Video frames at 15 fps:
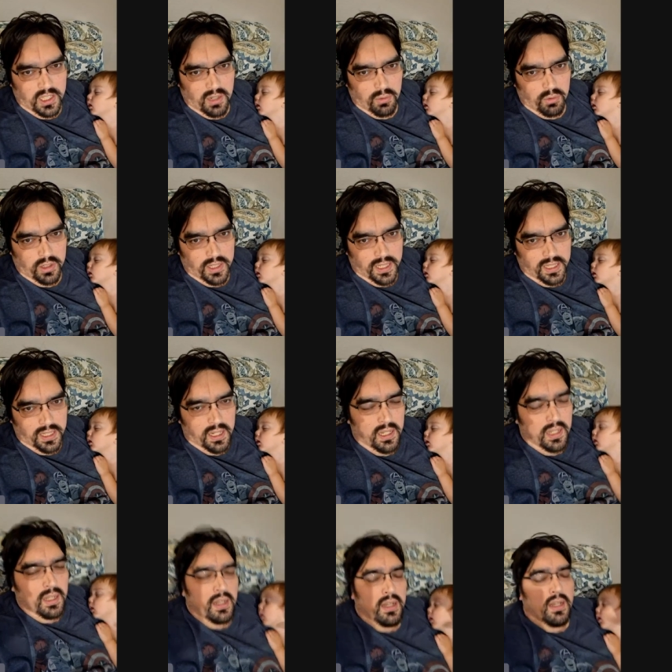not working.
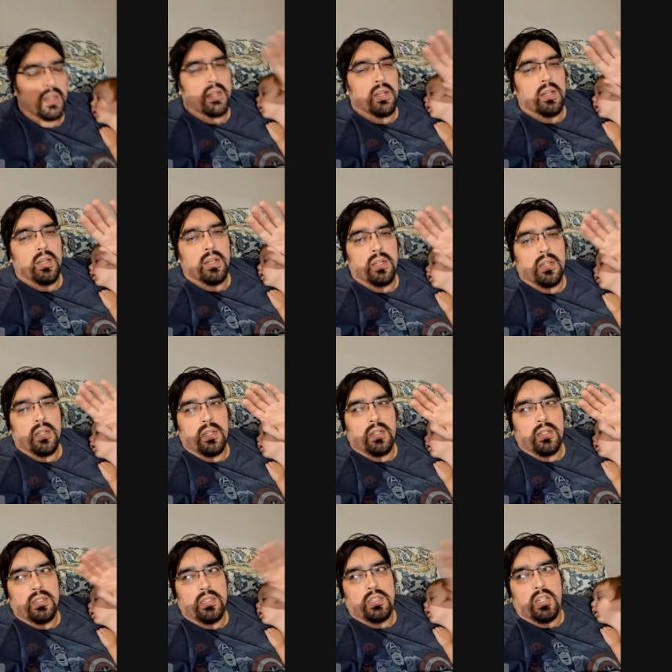
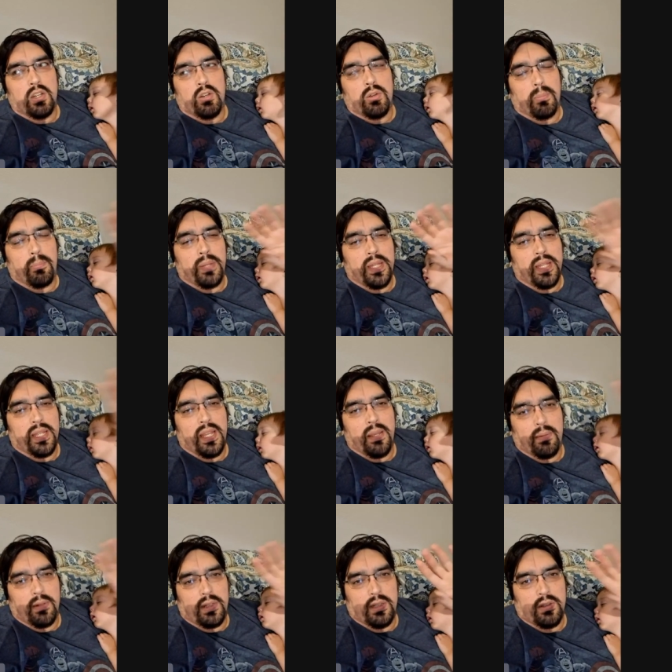So being
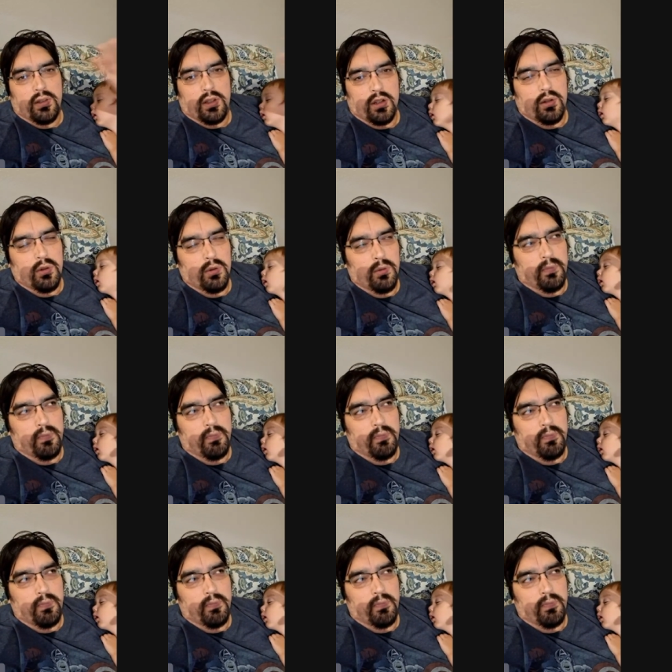able to do